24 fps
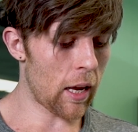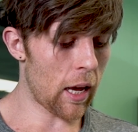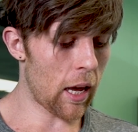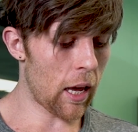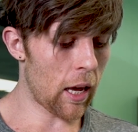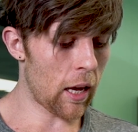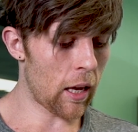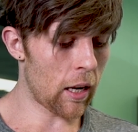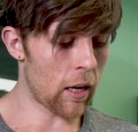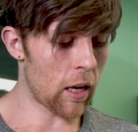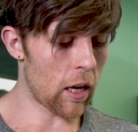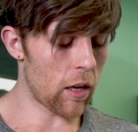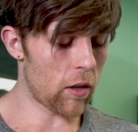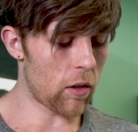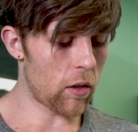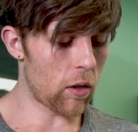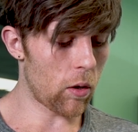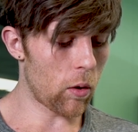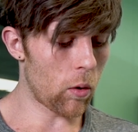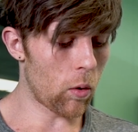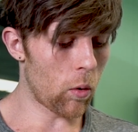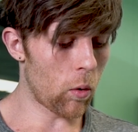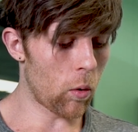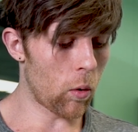in
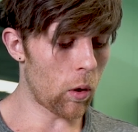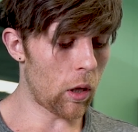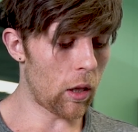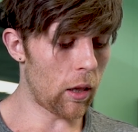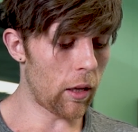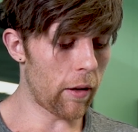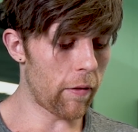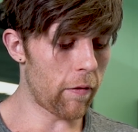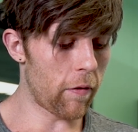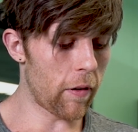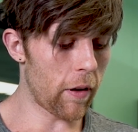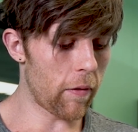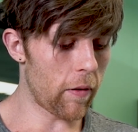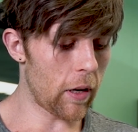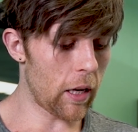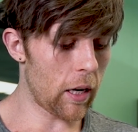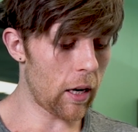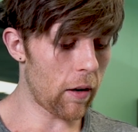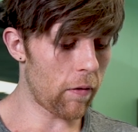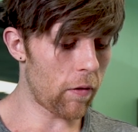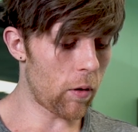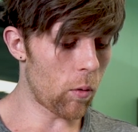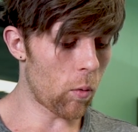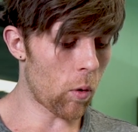to LaVivid
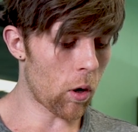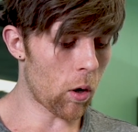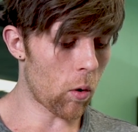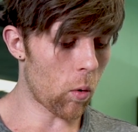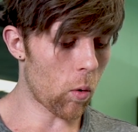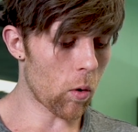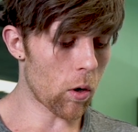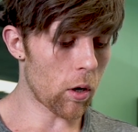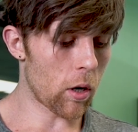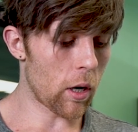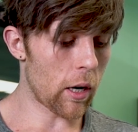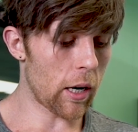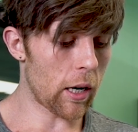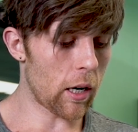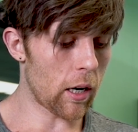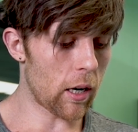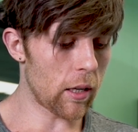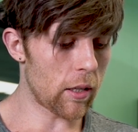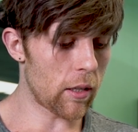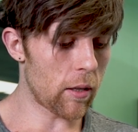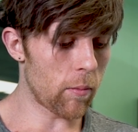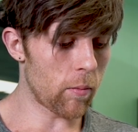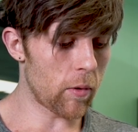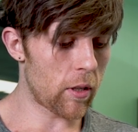if you want to order a
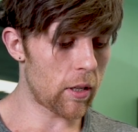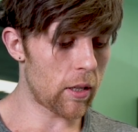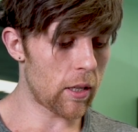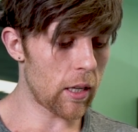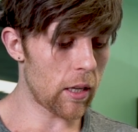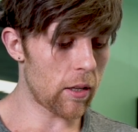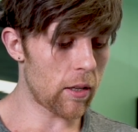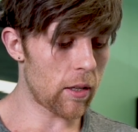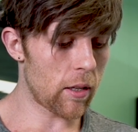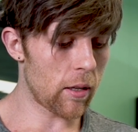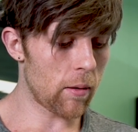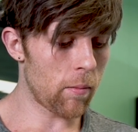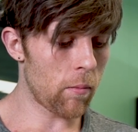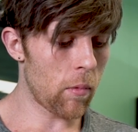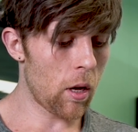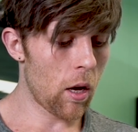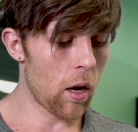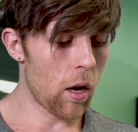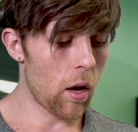custom system,